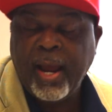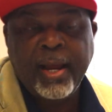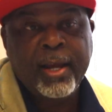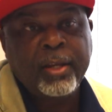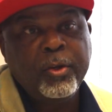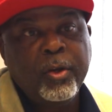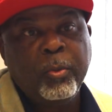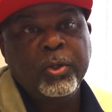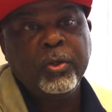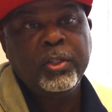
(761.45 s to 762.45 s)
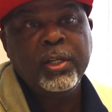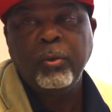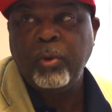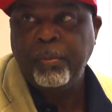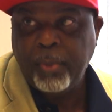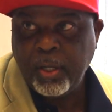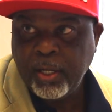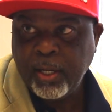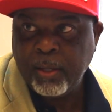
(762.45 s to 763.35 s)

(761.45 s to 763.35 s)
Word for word: And you know, when you're dealing with money